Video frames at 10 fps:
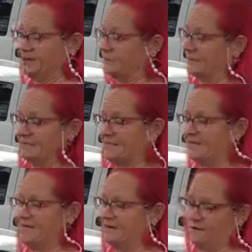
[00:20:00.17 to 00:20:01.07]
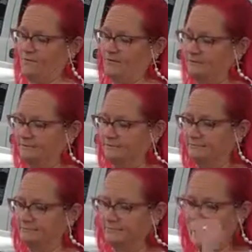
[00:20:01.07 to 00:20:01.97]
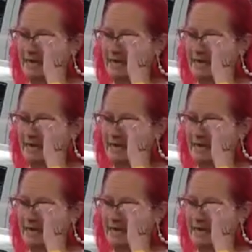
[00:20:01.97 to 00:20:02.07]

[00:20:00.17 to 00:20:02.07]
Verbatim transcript: years because I didn't know it.